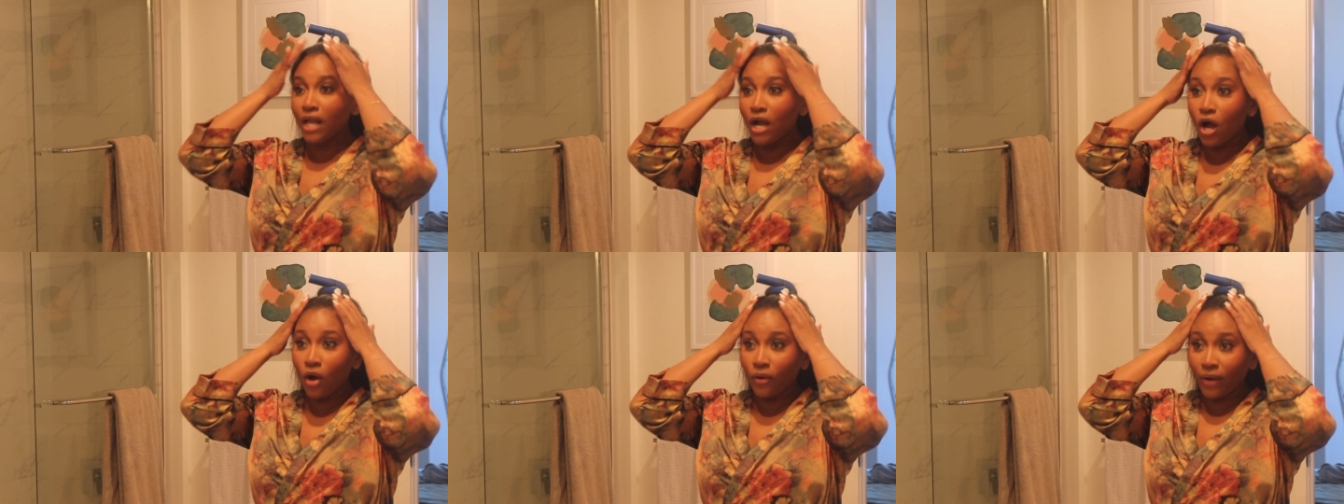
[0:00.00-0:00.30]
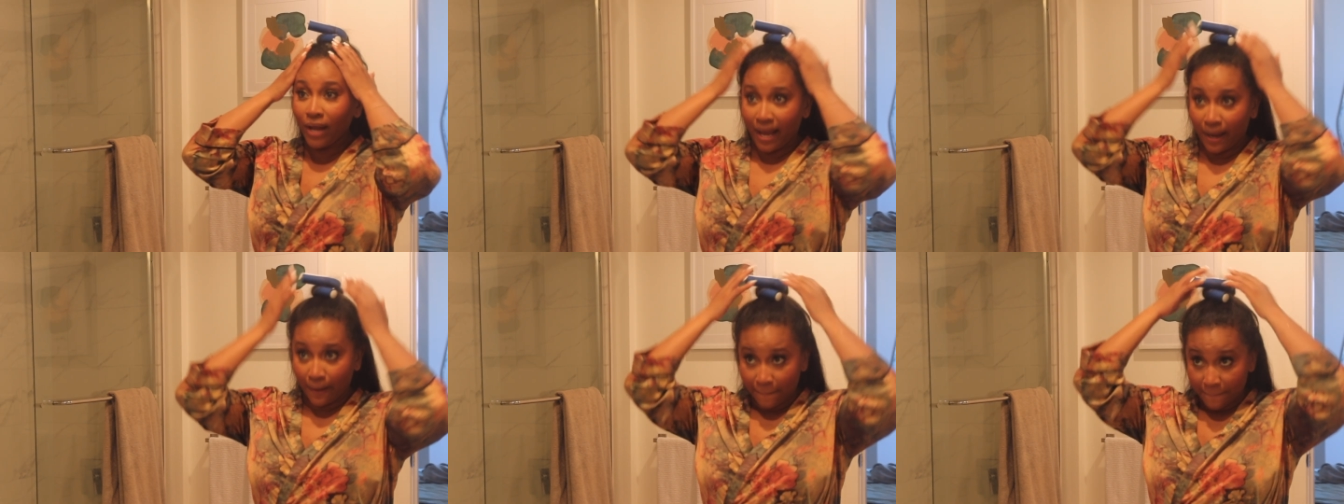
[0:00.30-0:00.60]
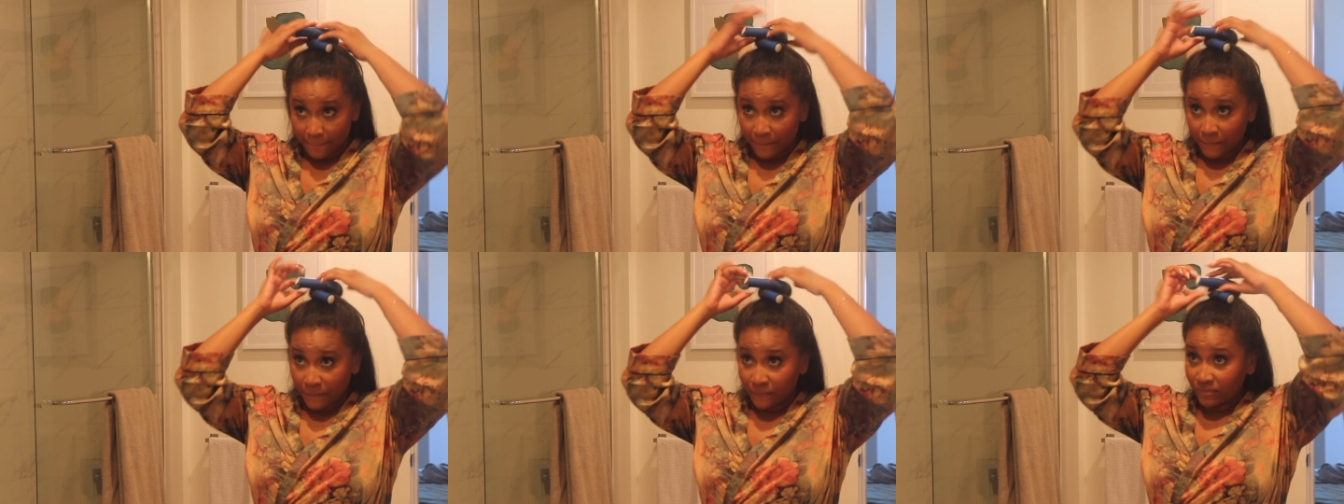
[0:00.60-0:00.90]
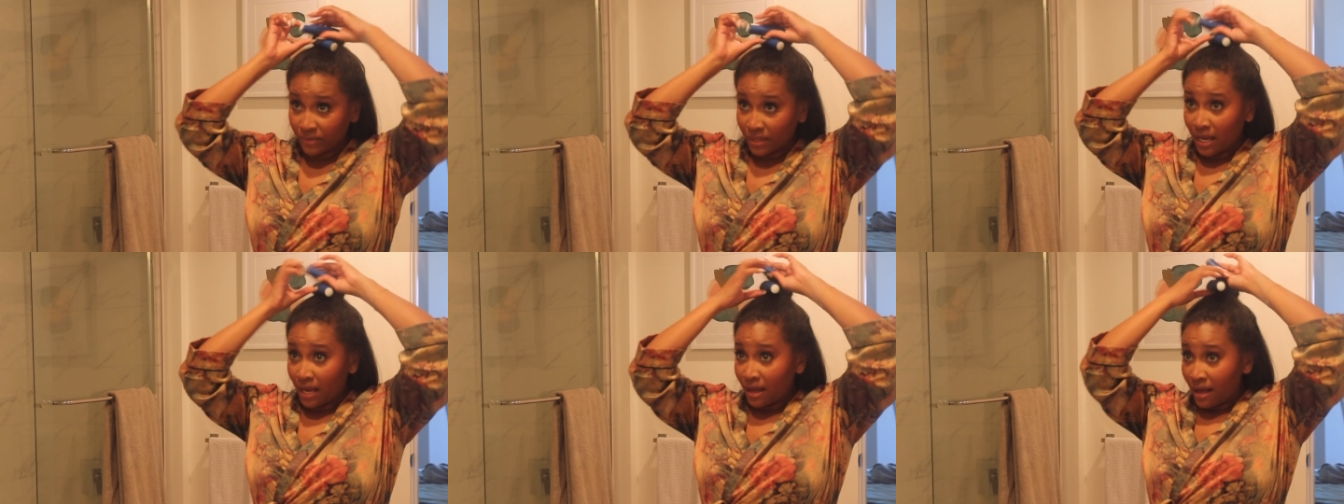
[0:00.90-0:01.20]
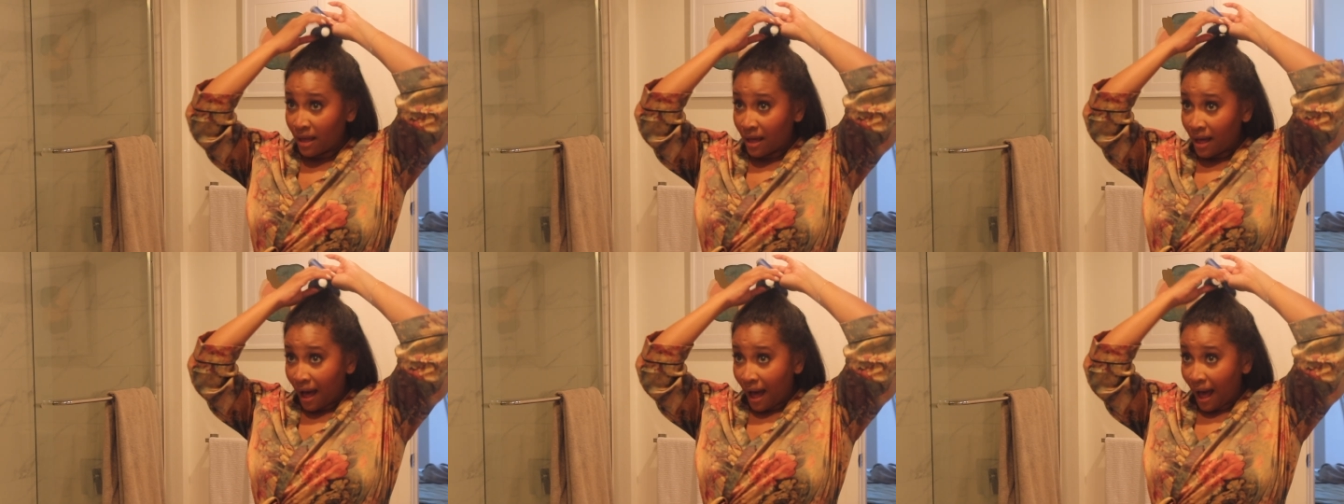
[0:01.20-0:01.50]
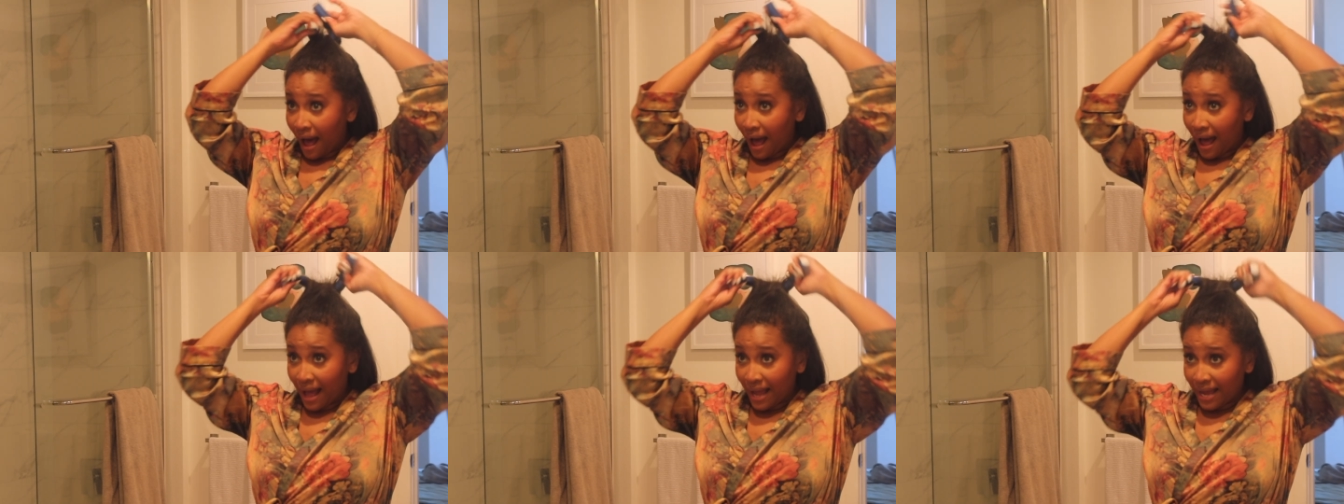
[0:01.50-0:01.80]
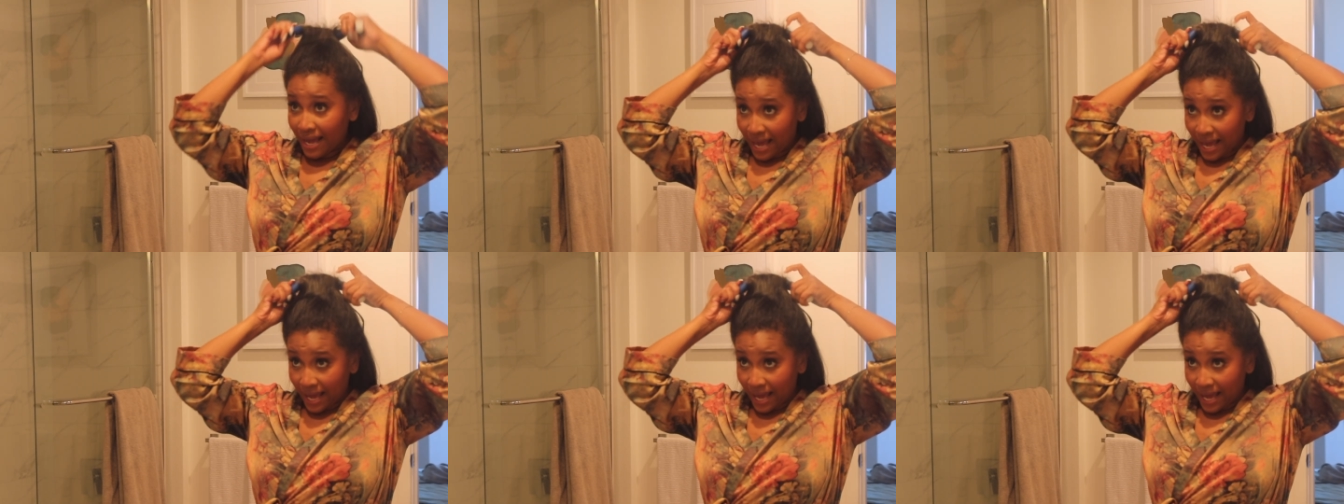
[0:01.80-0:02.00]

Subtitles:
Okay, I